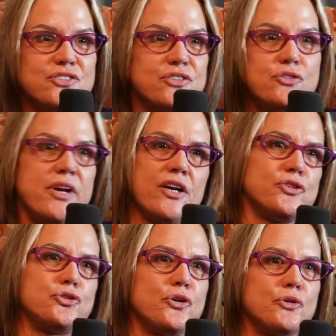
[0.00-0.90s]
you can't
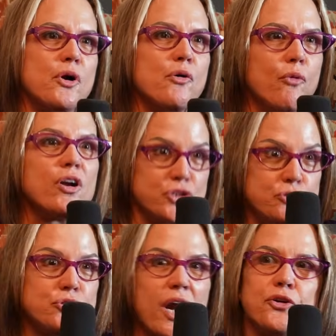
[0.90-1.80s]
control your rope. What? You
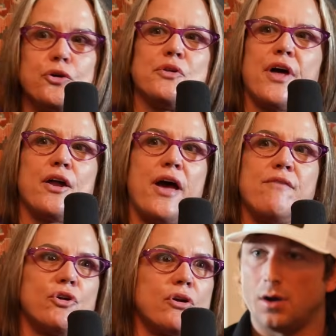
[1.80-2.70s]
try to do it without
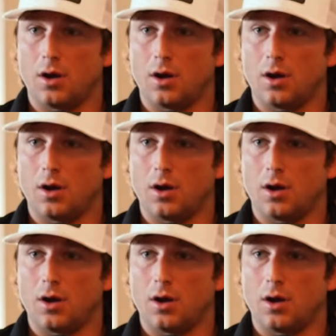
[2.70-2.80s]
having.